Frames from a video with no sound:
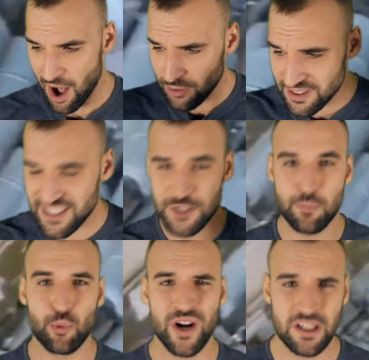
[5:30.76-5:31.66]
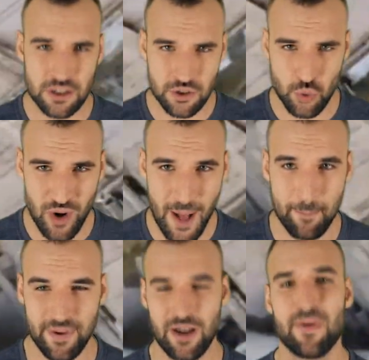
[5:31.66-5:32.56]
How did this breakthrough
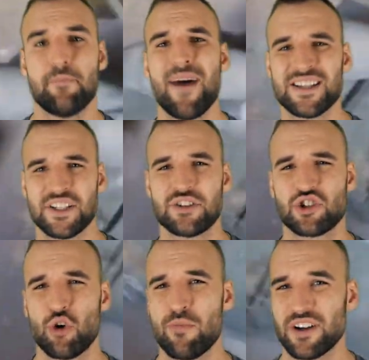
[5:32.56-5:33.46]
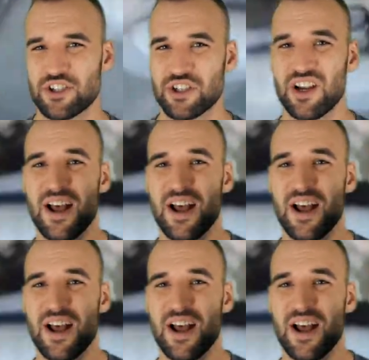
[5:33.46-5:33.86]
happen? I mean, massing so much